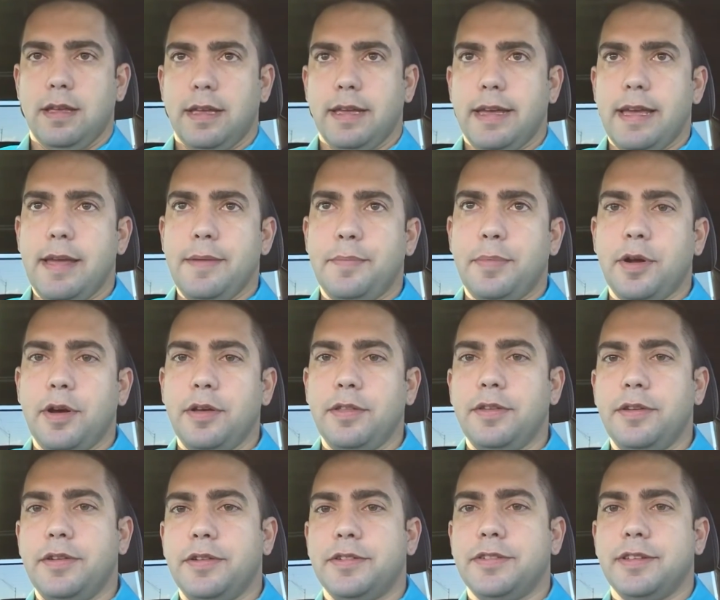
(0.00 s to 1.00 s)
Hey
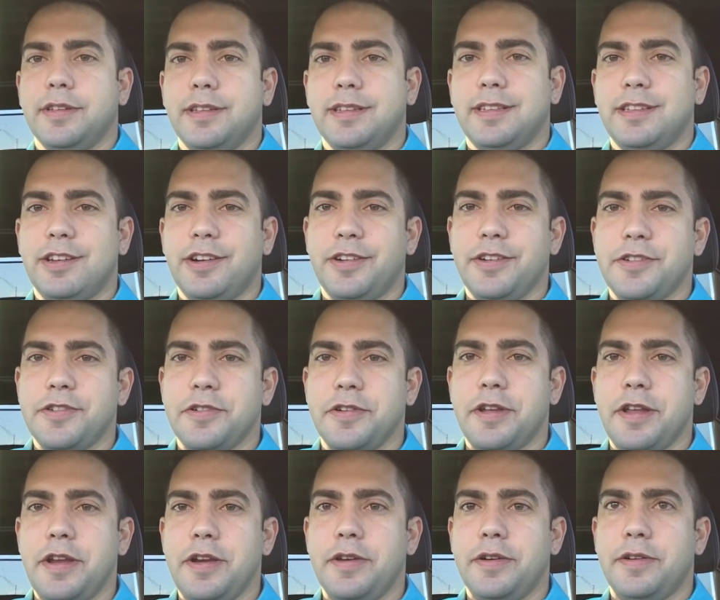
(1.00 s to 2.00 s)
brothers, Sergio
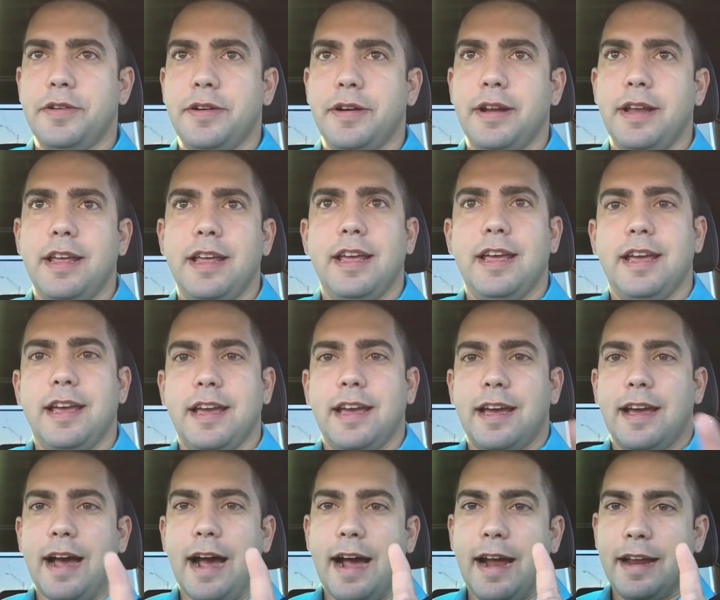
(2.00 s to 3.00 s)
here.
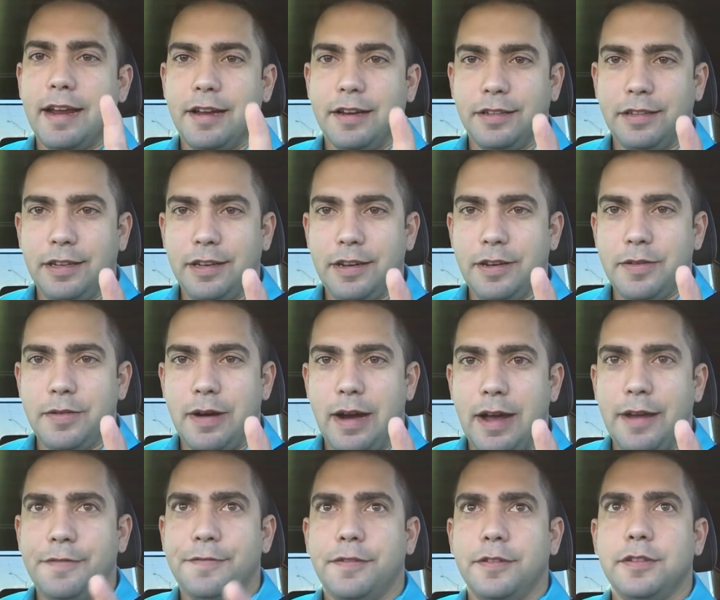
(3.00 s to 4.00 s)
I got the new
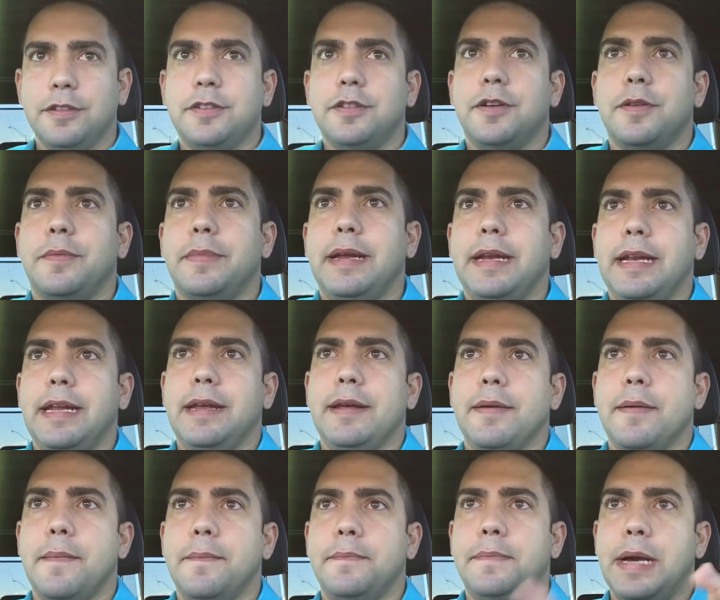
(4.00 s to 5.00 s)
iPhone, so
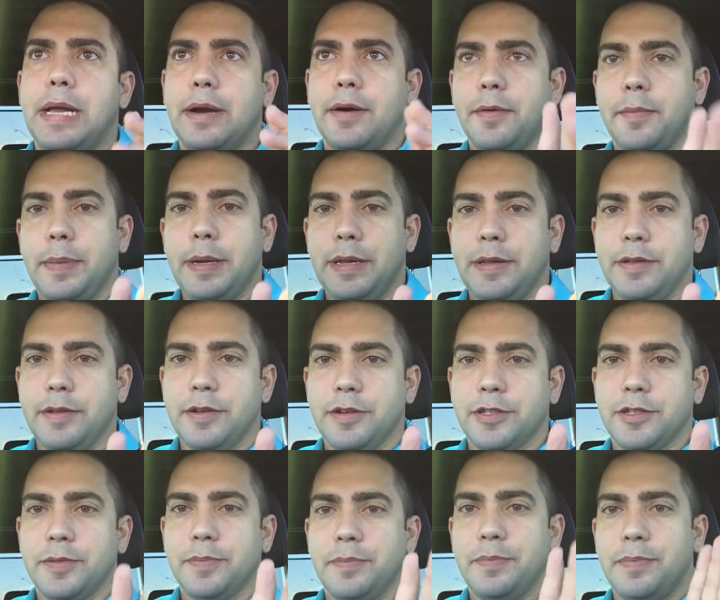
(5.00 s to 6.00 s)
meaning better
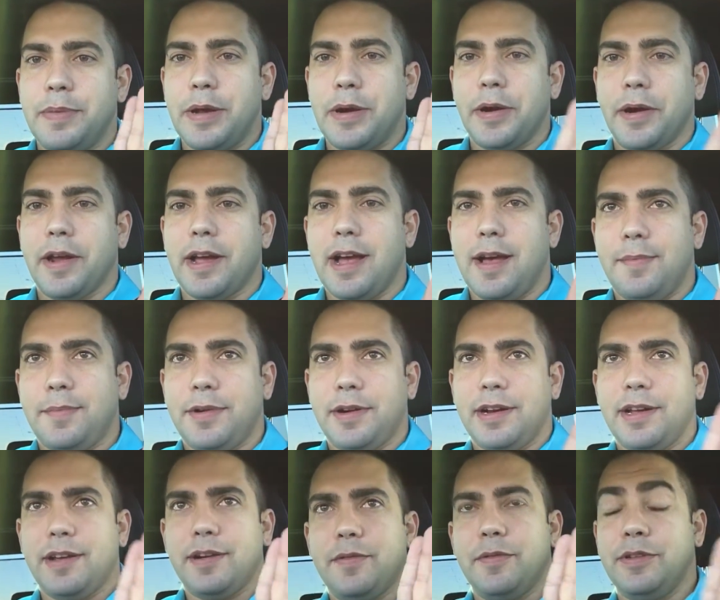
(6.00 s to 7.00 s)
videos, better
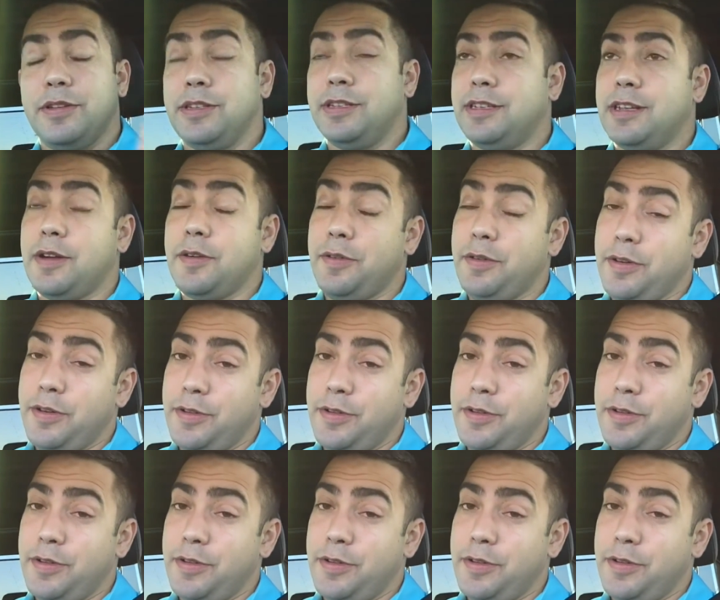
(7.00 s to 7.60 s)
camera, which is a good